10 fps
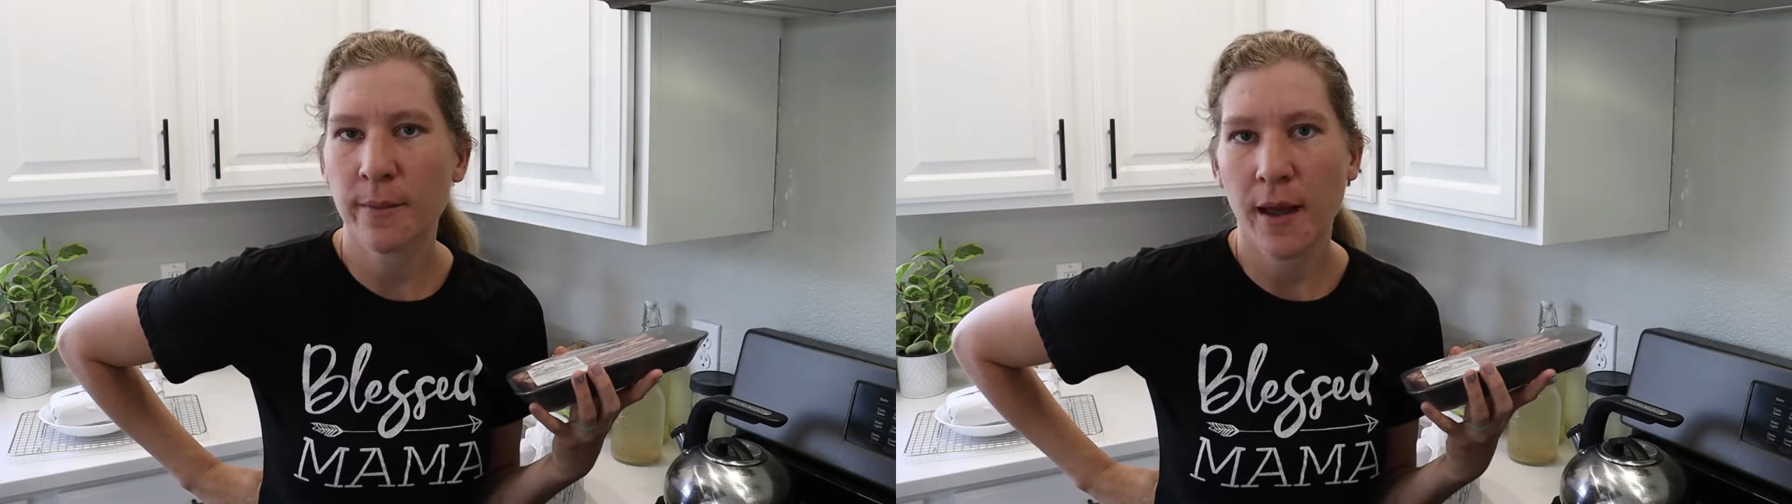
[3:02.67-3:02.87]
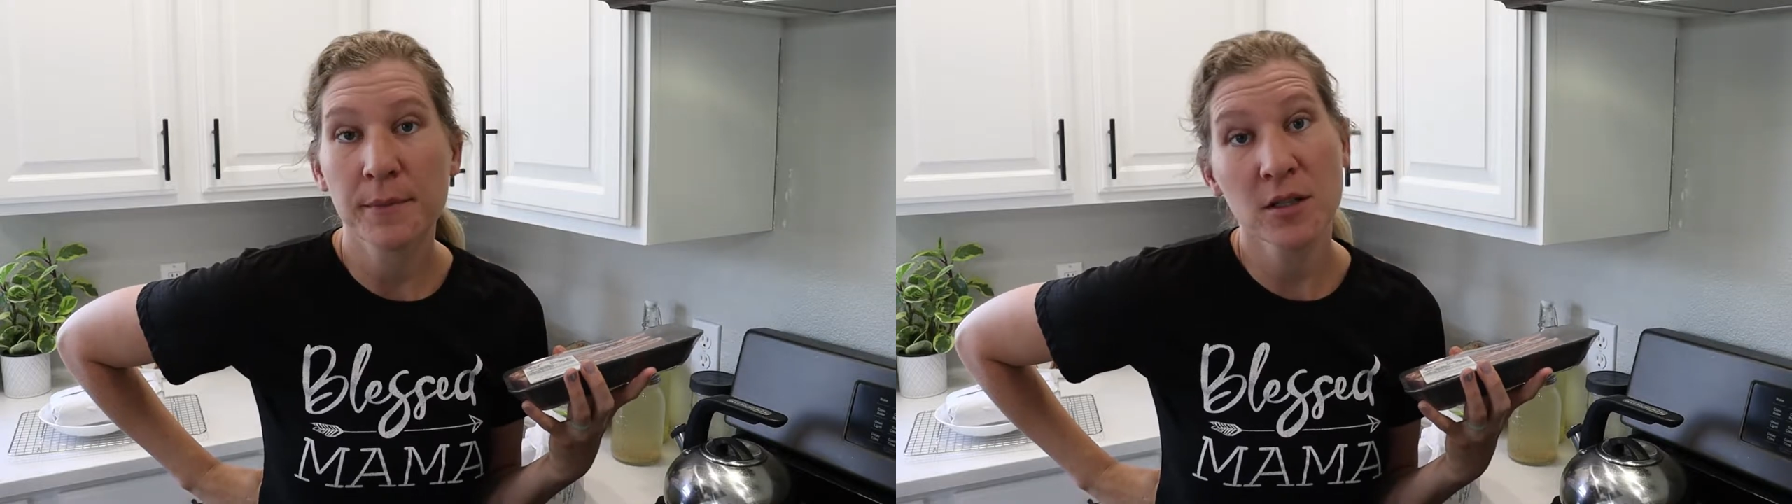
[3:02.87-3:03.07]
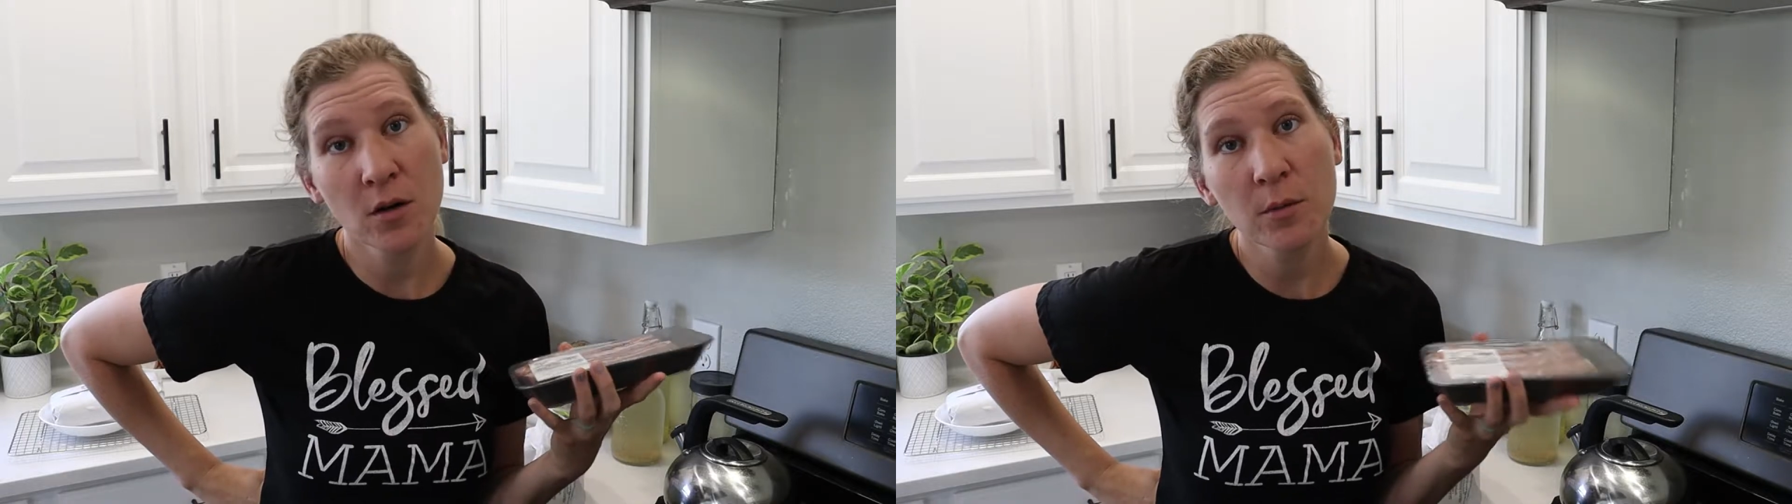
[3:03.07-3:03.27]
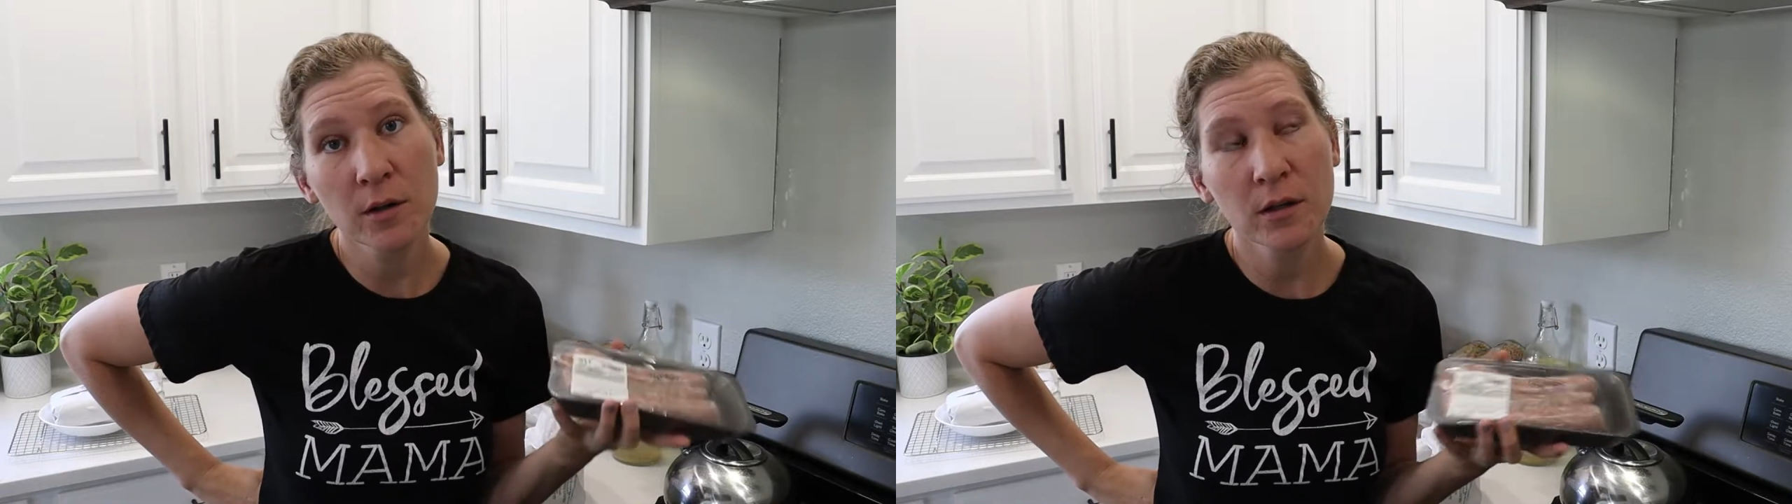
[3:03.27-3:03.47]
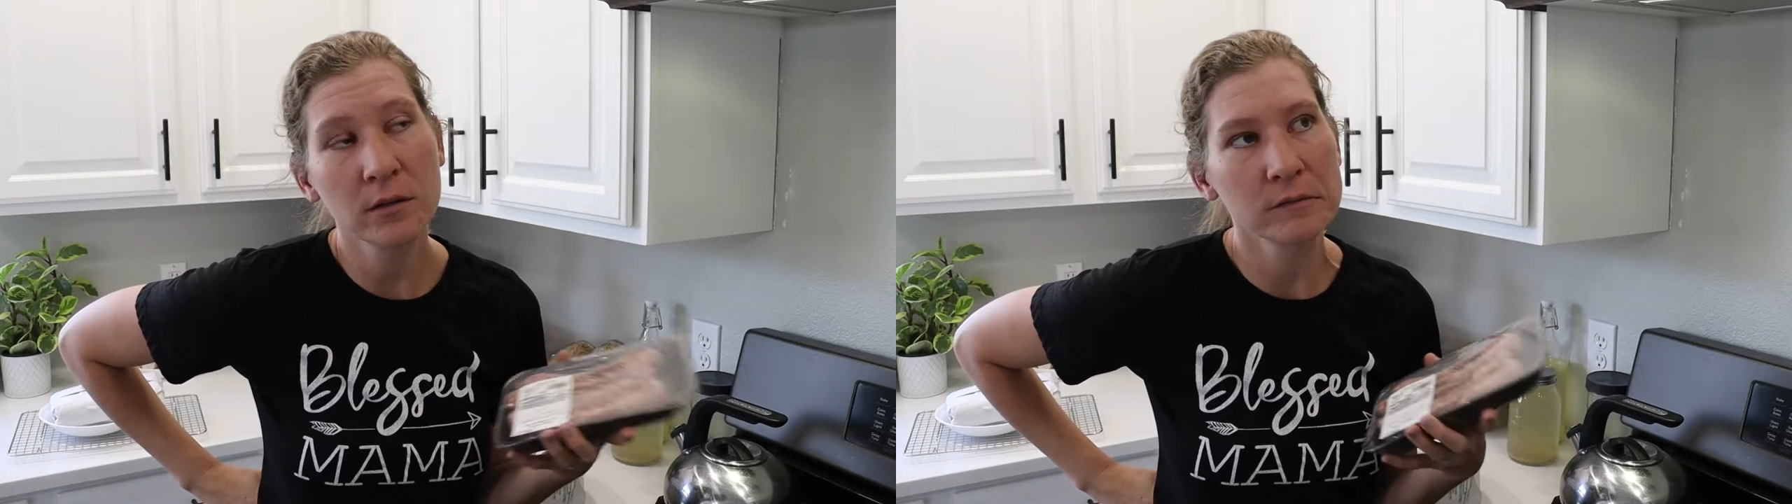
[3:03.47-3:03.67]
kebabs? You know
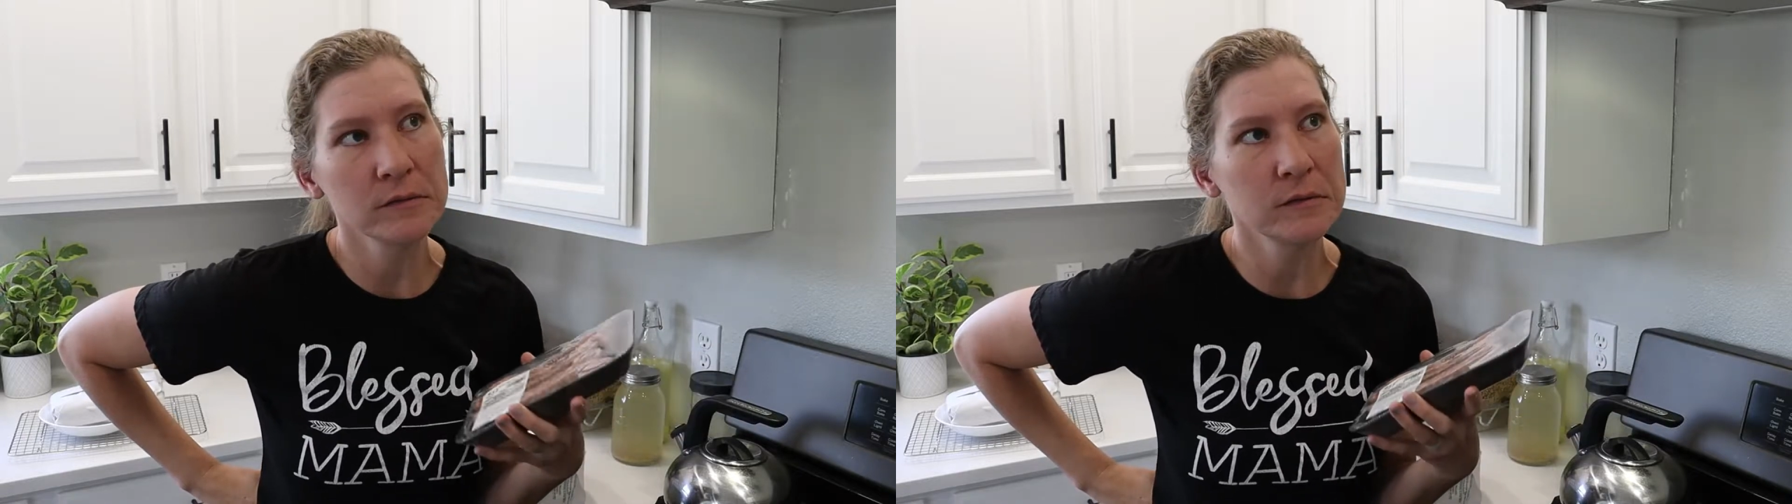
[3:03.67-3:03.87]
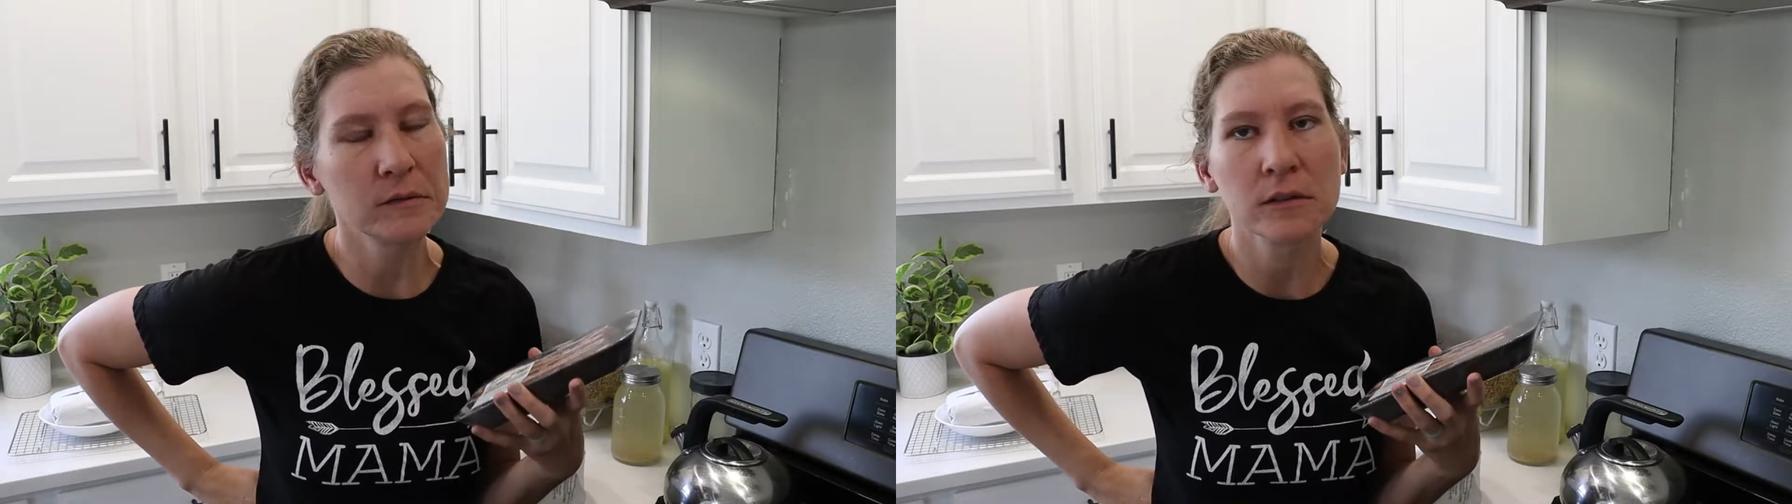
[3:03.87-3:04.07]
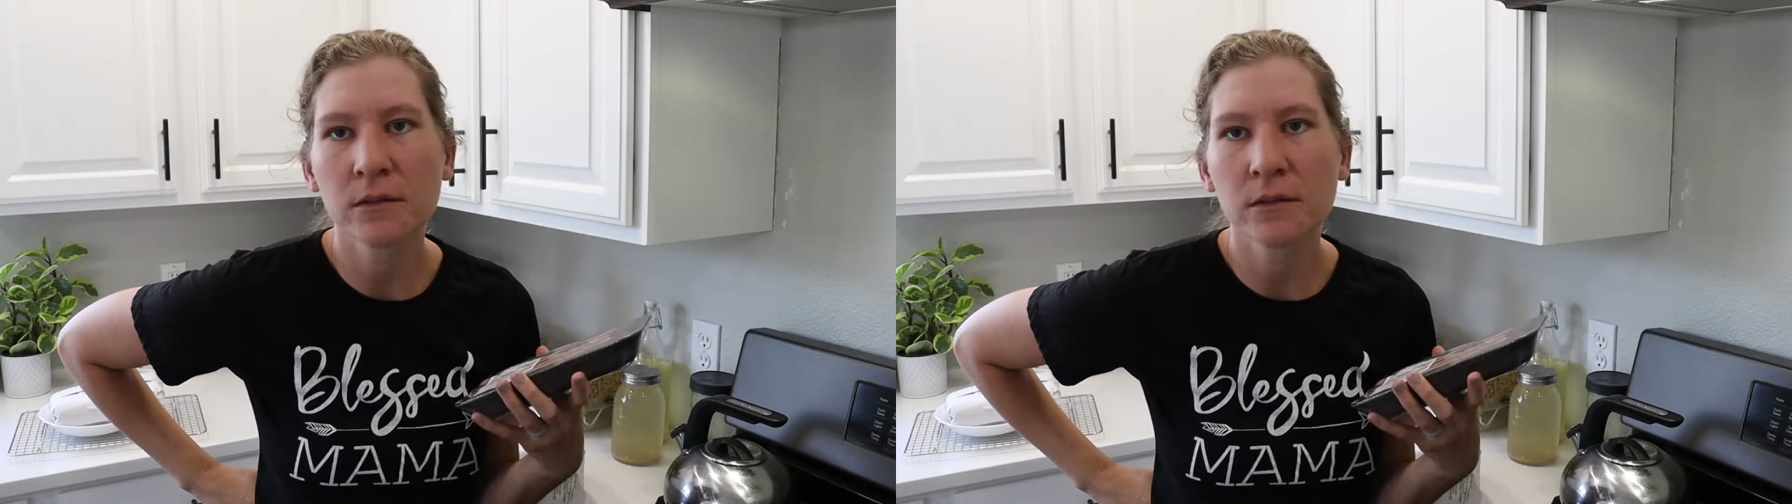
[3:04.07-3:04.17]
what,